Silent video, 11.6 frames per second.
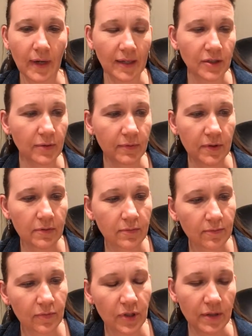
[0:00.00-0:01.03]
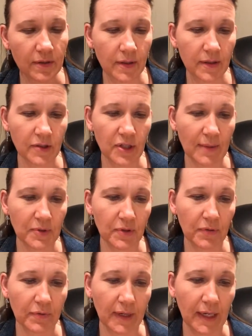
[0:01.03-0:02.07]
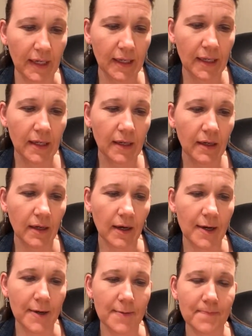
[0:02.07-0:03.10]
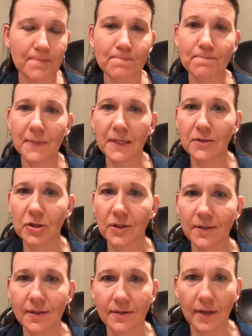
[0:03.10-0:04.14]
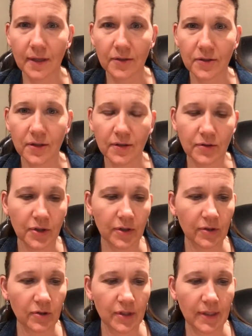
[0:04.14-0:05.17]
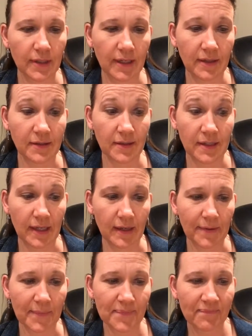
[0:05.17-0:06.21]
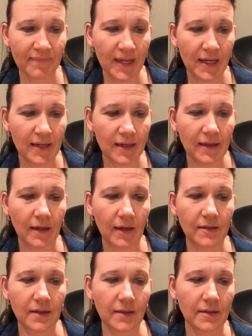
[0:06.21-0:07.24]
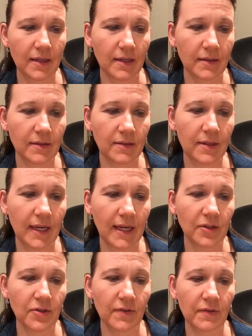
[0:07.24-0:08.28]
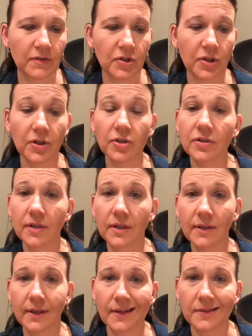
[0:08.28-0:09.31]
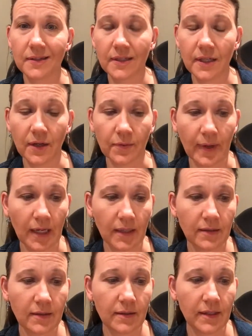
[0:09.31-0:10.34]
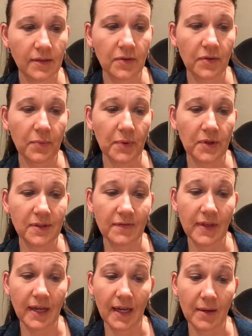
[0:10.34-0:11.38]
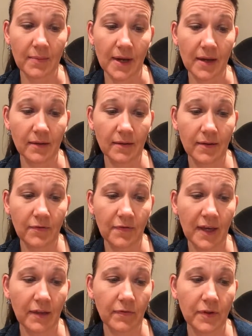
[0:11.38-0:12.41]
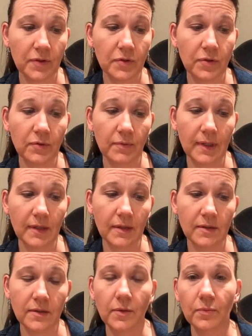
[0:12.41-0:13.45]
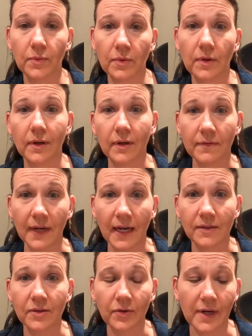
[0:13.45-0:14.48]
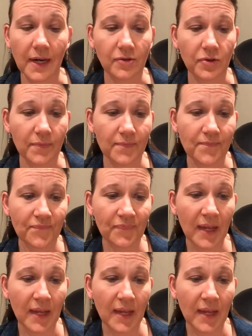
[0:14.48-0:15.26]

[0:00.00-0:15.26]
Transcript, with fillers: Actually, we're just started chapter 3. Jesus' letter to the church in Laodicea. It says this, "To the angel of the church in Laodicea write, these are the words of the Amen, the faithful and true witness, the ruler of God's creation.